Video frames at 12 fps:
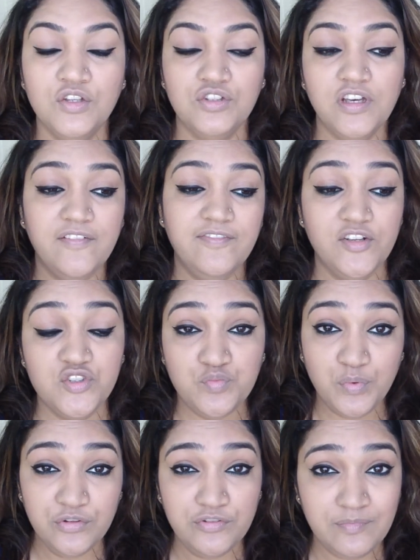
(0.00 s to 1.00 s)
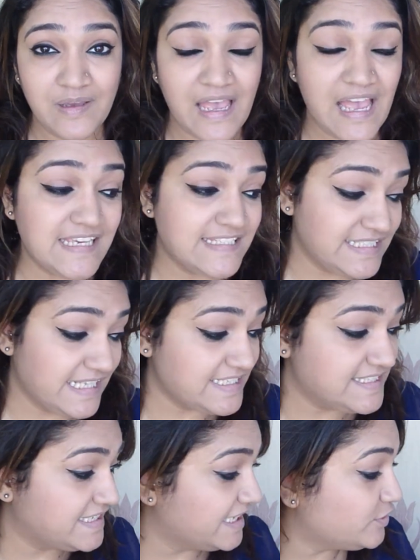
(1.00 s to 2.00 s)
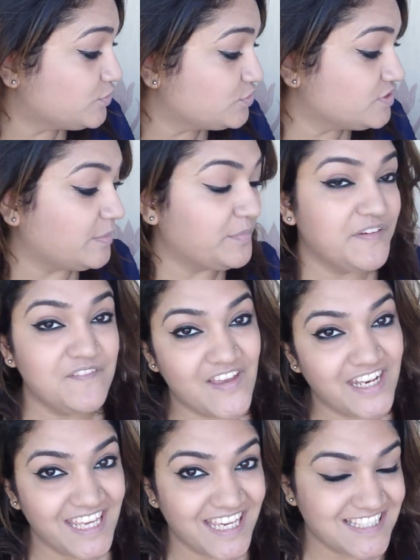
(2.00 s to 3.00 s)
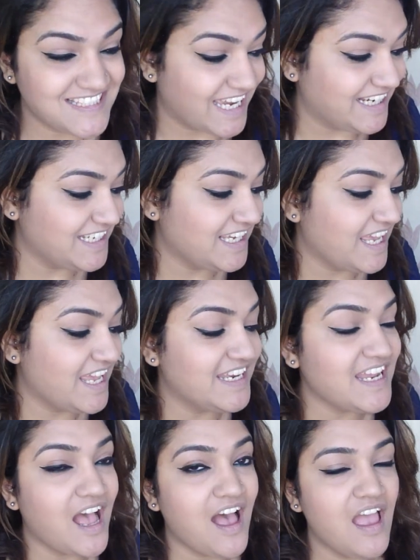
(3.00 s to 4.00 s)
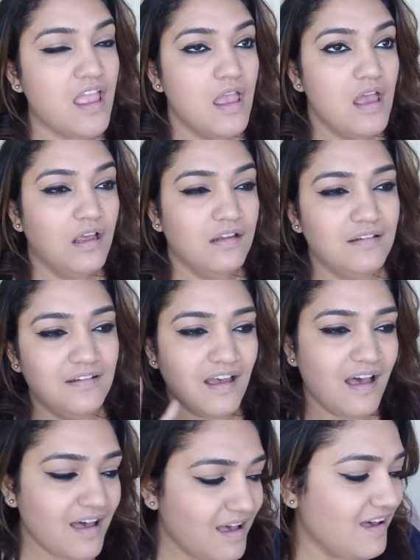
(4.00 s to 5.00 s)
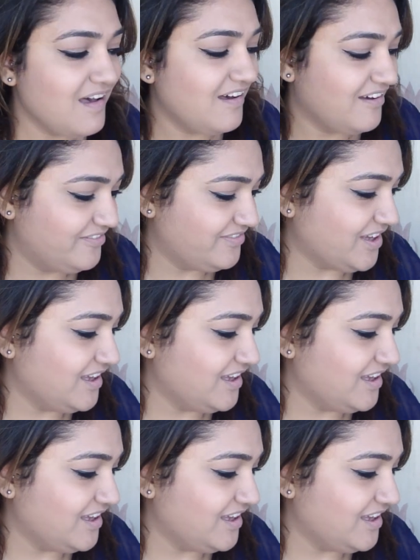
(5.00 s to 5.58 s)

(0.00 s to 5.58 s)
So I finished both of my eyes. Let's get to something very exciting and I love.